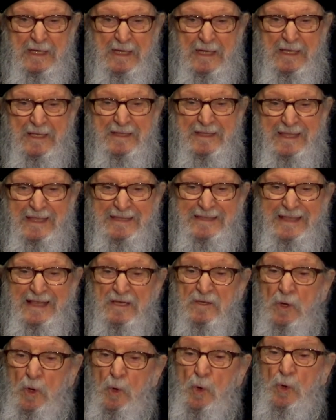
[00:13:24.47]
and they
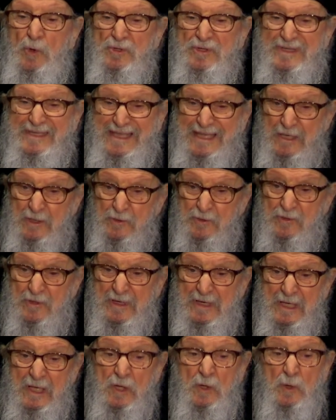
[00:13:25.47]
dealt
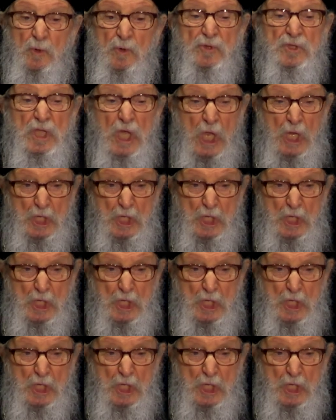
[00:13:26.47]
continuously with